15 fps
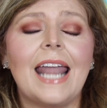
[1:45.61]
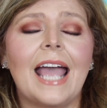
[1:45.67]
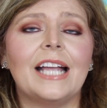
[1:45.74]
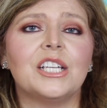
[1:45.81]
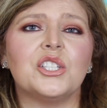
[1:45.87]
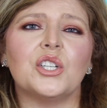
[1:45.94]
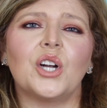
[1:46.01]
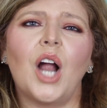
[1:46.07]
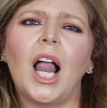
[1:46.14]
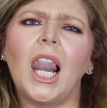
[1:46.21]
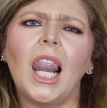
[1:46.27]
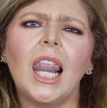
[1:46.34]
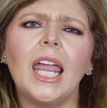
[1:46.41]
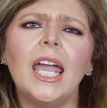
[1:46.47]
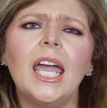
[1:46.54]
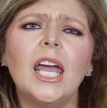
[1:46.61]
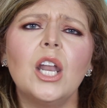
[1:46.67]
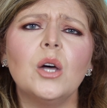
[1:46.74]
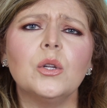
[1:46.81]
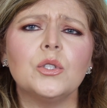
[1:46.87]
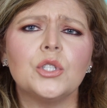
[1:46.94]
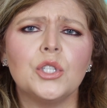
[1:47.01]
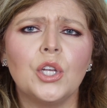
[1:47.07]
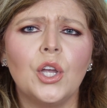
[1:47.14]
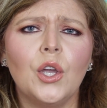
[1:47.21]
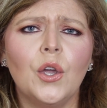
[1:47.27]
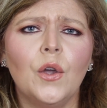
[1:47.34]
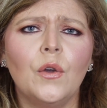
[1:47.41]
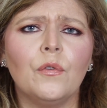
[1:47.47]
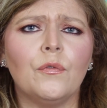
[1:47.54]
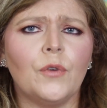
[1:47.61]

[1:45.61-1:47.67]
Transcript: Nectar, a little too